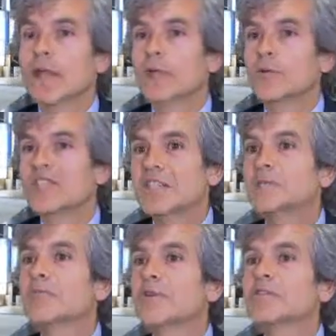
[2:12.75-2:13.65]
and we
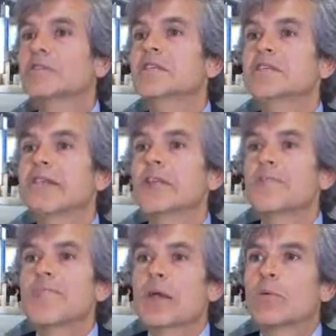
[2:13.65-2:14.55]
still do not understand
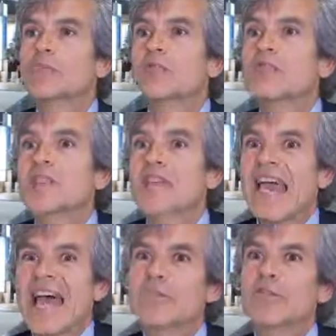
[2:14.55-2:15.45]
what's on the
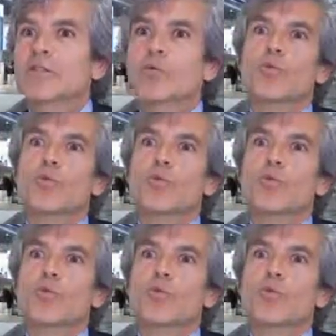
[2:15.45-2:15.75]
ambient,